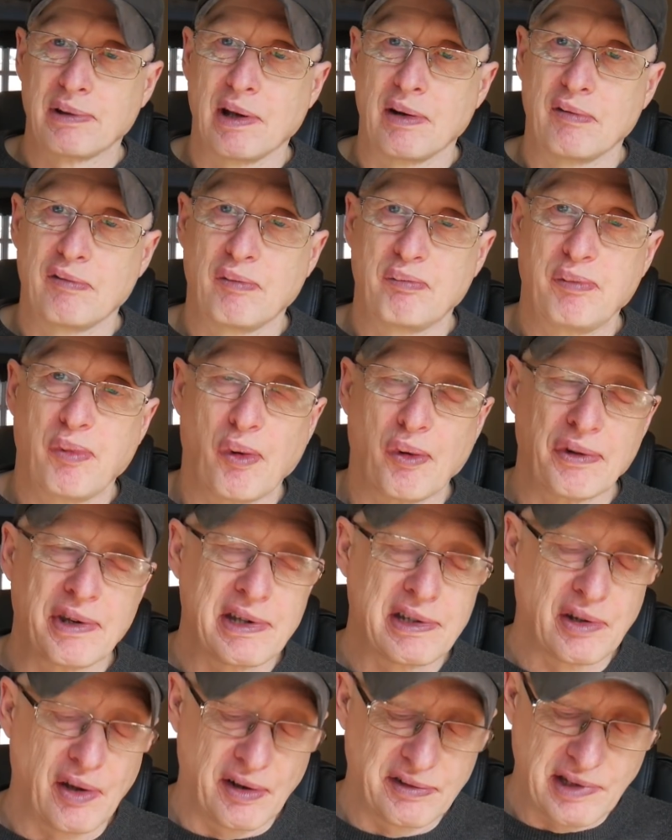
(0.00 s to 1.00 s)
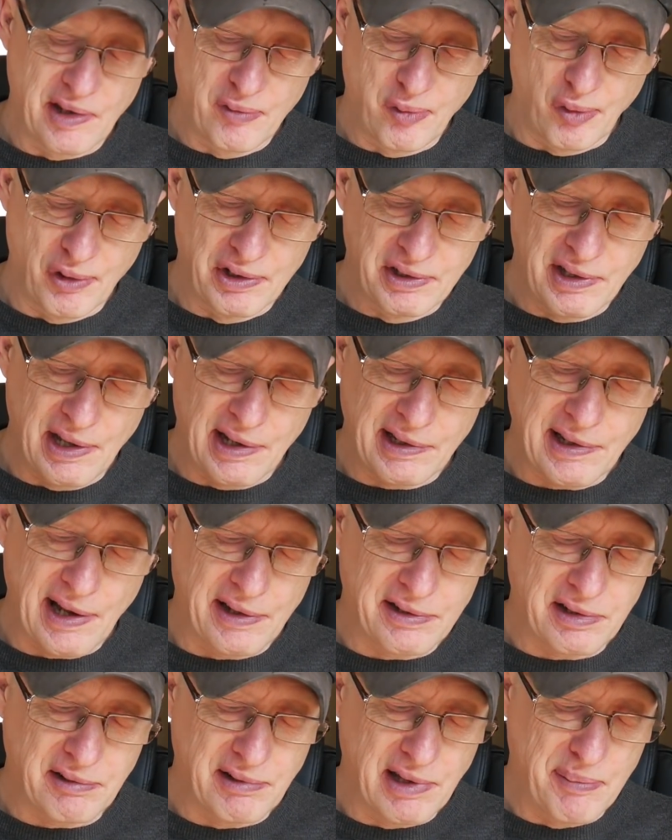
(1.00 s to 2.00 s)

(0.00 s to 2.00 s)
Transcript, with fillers: that have bought these knives, they fall into that category.